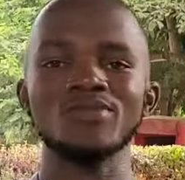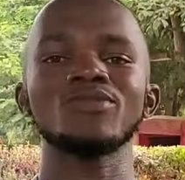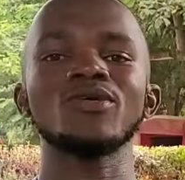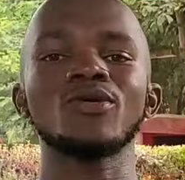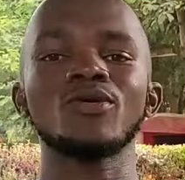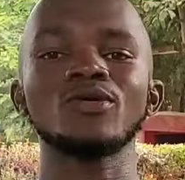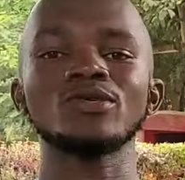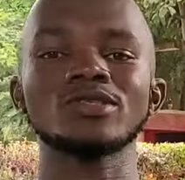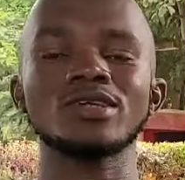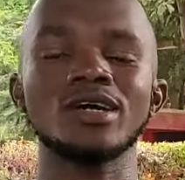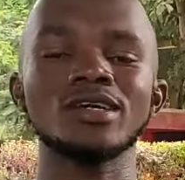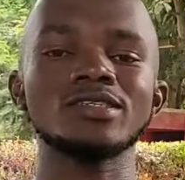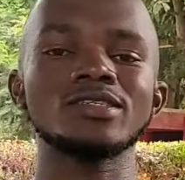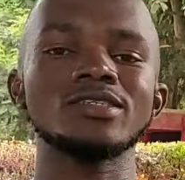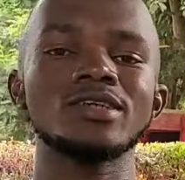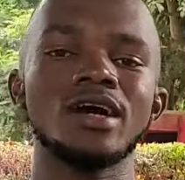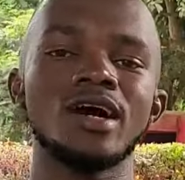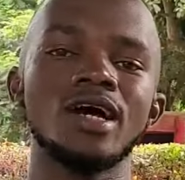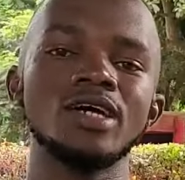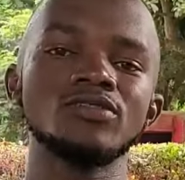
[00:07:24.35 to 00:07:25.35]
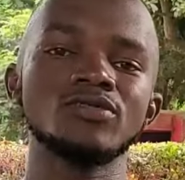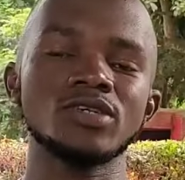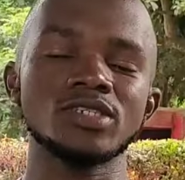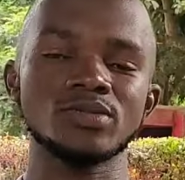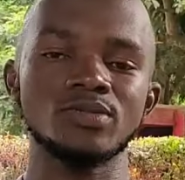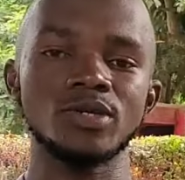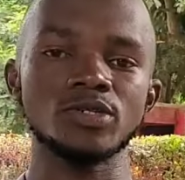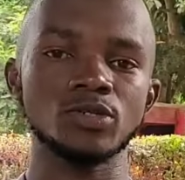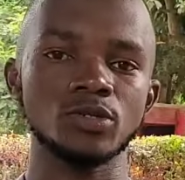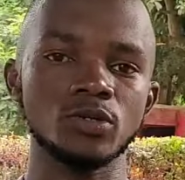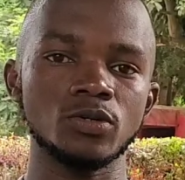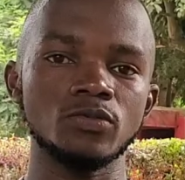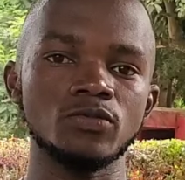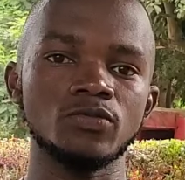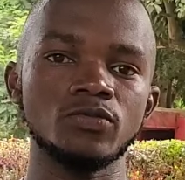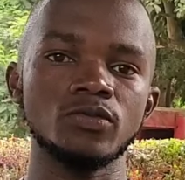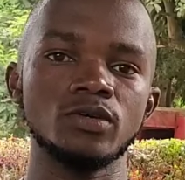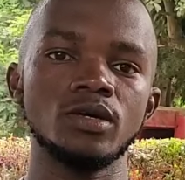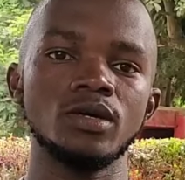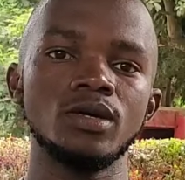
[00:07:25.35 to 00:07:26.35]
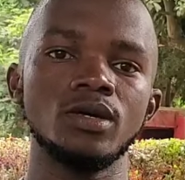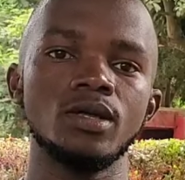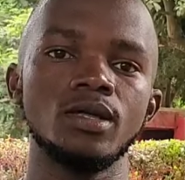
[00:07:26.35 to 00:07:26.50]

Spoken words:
Because, guys, I trust myself